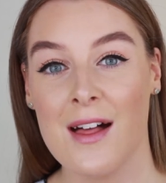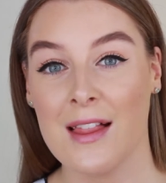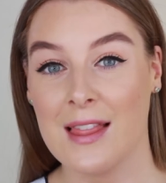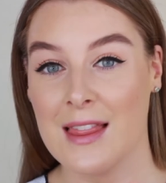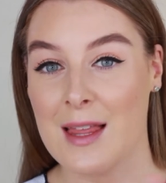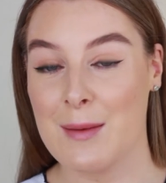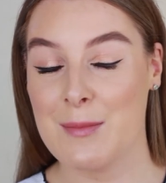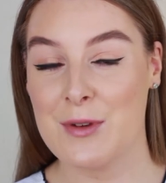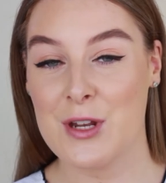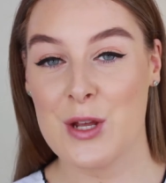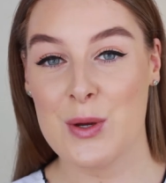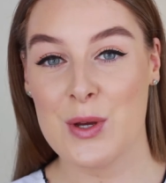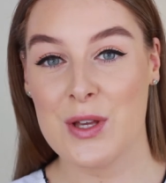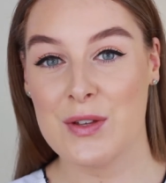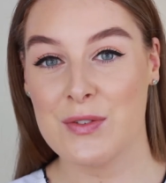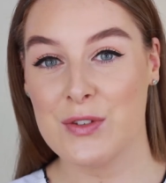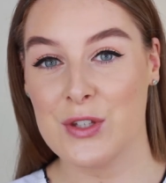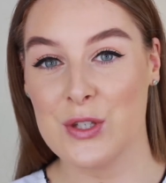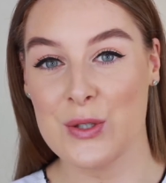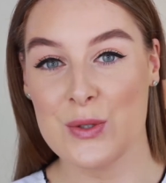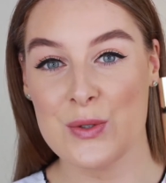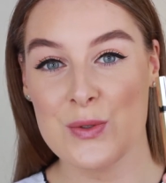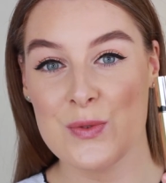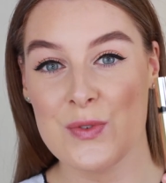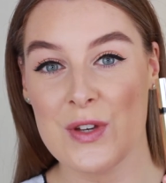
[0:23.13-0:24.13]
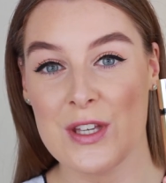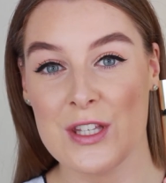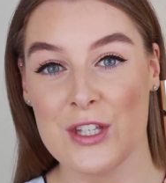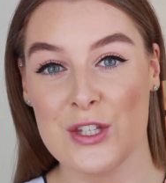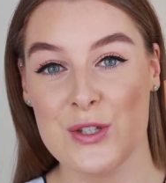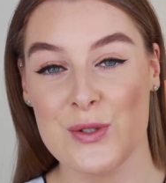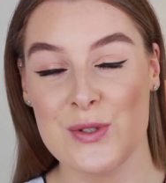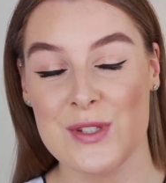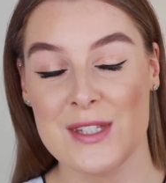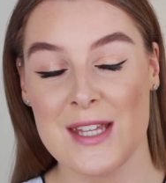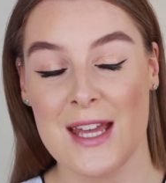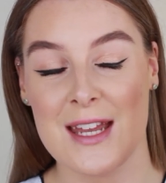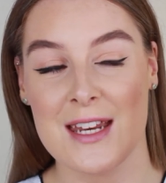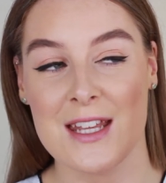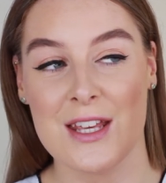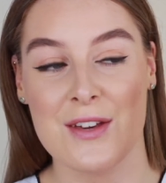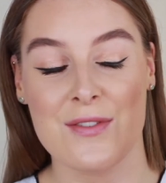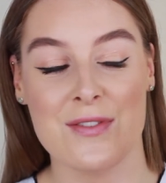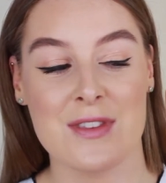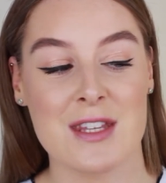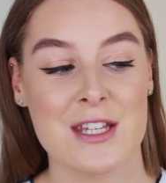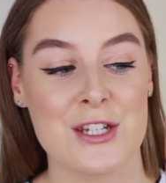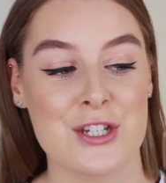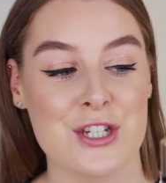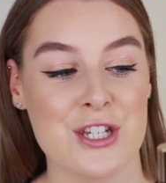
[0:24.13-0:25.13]
Let me know if you've used any
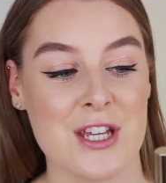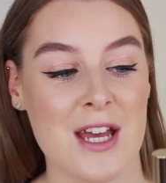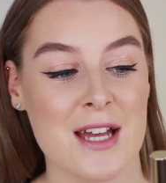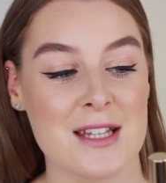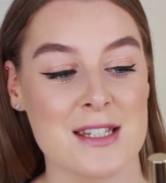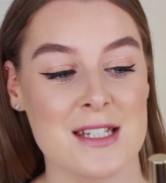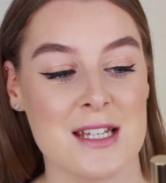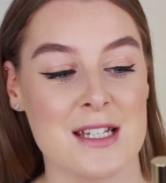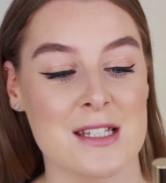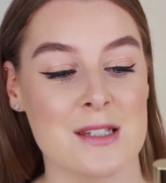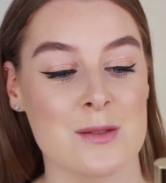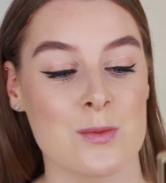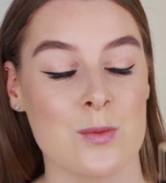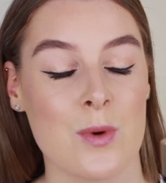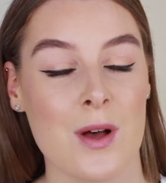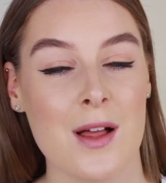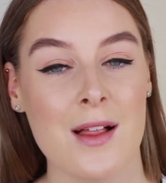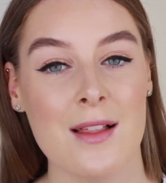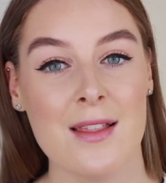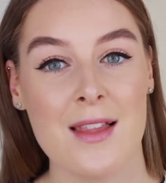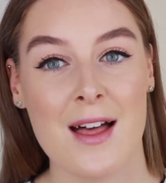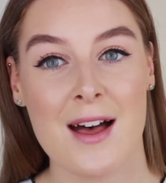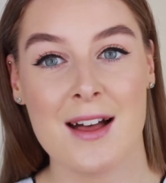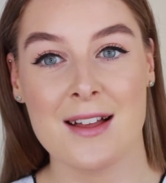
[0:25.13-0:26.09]
of these yet as well.